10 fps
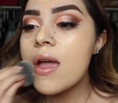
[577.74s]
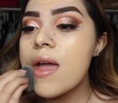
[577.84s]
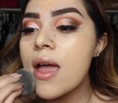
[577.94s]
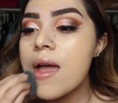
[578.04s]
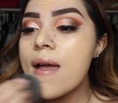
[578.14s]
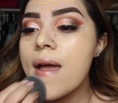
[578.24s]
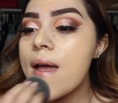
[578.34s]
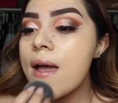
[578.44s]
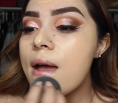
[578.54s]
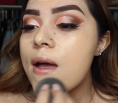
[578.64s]
the
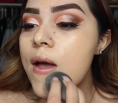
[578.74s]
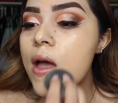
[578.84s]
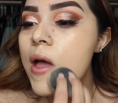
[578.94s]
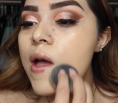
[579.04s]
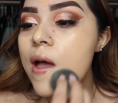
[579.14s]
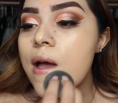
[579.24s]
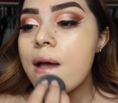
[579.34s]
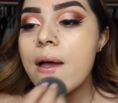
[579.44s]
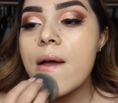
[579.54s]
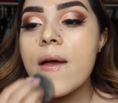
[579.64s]
best full
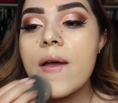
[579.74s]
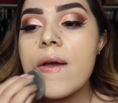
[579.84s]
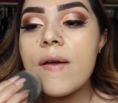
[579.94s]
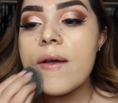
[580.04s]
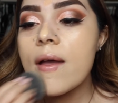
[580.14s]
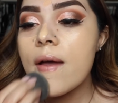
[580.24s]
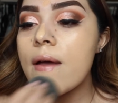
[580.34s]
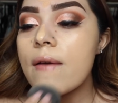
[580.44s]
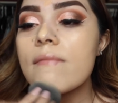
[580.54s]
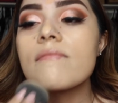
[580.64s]
coverage without
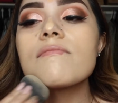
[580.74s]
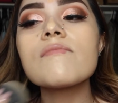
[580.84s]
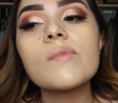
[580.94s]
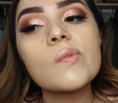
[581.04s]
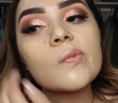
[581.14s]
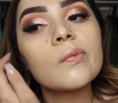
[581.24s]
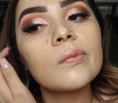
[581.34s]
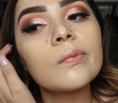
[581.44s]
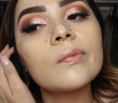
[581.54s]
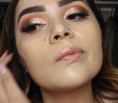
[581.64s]
feeling full
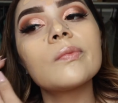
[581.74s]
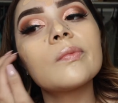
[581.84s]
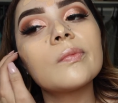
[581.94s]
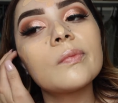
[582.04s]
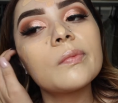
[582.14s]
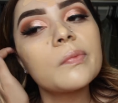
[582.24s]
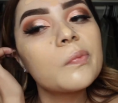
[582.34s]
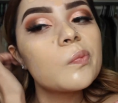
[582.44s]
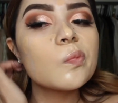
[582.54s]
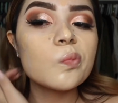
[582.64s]
coverage foundation that
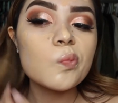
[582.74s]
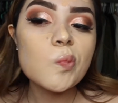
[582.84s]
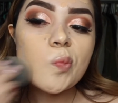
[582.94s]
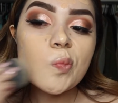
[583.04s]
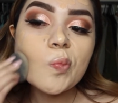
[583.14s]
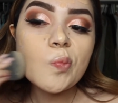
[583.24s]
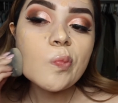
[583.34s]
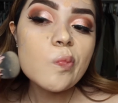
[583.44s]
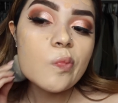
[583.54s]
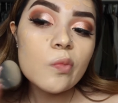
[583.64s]
I've ever tried.
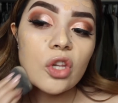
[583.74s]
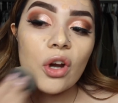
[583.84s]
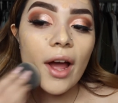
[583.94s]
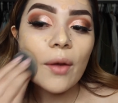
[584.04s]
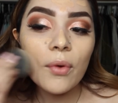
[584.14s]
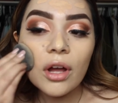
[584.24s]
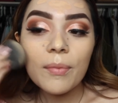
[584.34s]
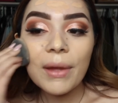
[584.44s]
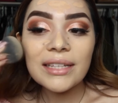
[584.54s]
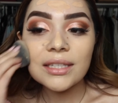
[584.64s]
It has
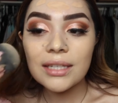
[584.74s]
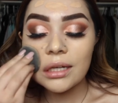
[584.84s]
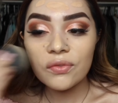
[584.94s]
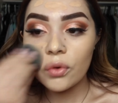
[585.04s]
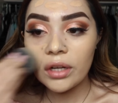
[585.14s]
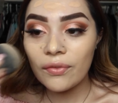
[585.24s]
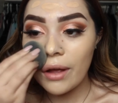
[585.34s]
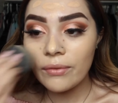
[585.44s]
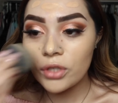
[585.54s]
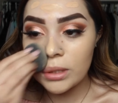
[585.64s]
been like
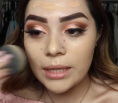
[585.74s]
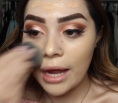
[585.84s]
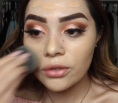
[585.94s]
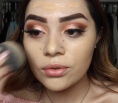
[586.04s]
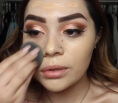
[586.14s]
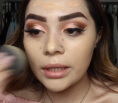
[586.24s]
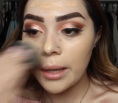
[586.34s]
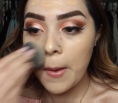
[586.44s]
my go-to foundation.